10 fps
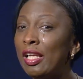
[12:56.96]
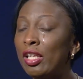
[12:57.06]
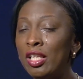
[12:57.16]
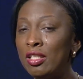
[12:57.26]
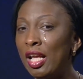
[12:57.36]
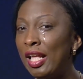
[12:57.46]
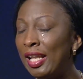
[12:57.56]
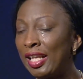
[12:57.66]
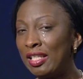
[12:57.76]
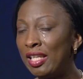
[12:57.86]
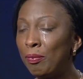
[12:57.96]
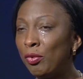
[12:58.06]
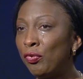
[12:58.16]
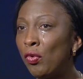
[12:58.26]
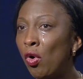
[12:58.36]
Because like I said
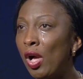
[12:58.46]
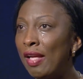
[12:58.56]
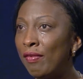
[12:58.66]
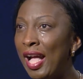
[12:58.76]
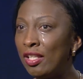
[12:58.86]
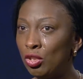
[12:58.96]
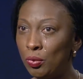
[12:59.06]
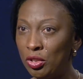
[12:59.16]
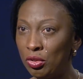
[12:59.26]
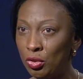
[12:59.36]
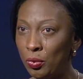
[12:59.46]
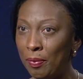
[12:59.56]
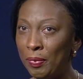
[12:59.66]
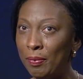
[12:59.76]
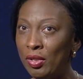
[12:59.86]
before, I've had situations where
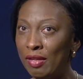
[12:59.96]
people